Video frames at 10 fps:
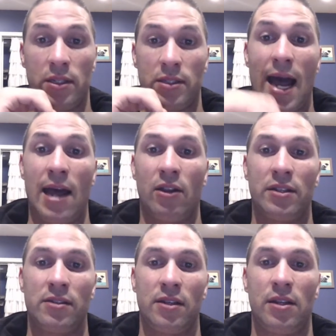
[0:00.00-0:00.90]
gonna dial
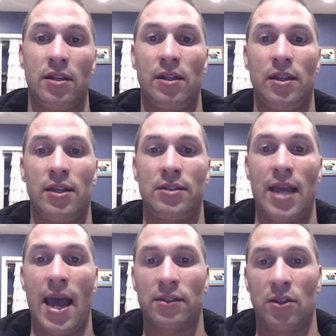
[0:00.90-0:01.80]
this in and get
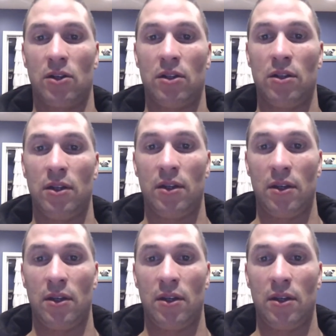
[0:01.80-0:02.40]
tactical.